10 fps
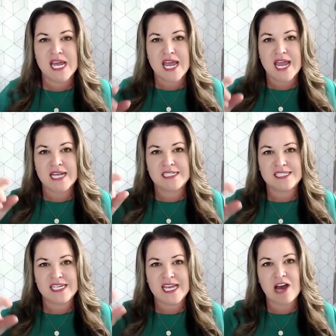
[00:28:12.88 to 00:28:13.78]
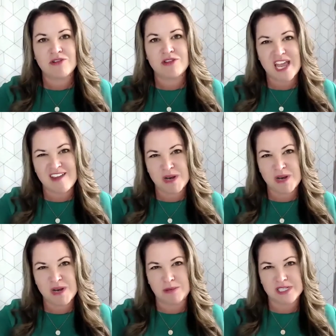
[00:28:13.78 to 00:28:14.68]
and to see how they've been
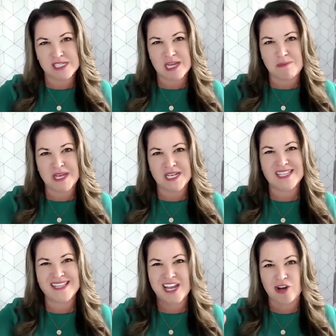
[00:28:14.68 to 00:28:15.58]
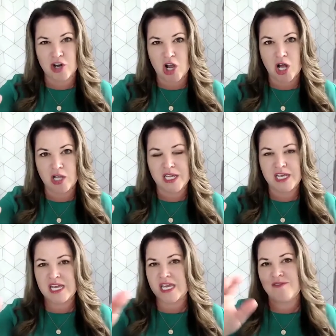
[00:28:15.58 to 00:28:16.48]
able to step into their calling,
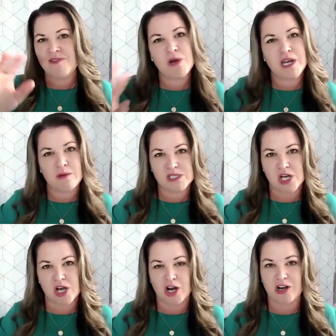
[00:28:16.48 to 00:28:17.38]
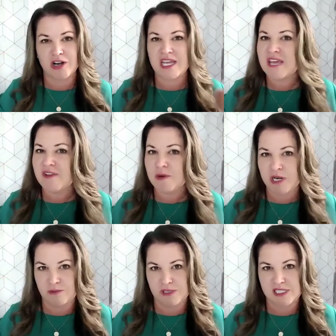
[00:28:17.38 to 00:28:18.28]
even when it was hard, even when
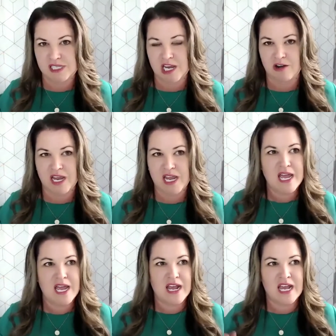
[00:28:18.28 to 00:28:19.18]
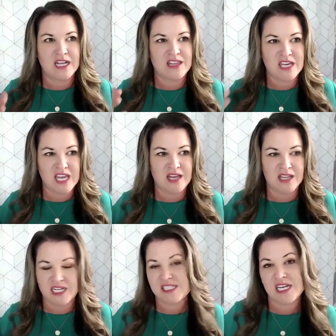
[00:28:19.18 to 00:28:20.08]
it was scary. And I think,
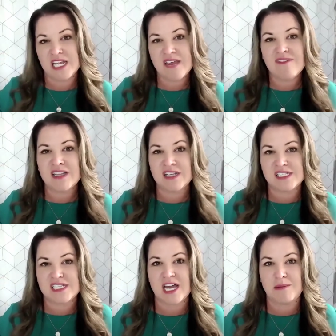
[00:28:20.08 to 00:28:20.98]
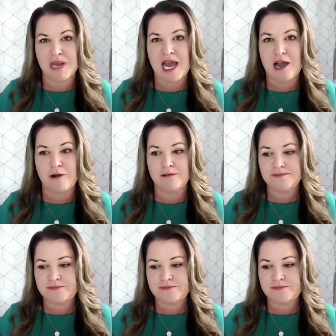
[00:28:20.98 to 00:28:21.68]
like I said, even in this time now,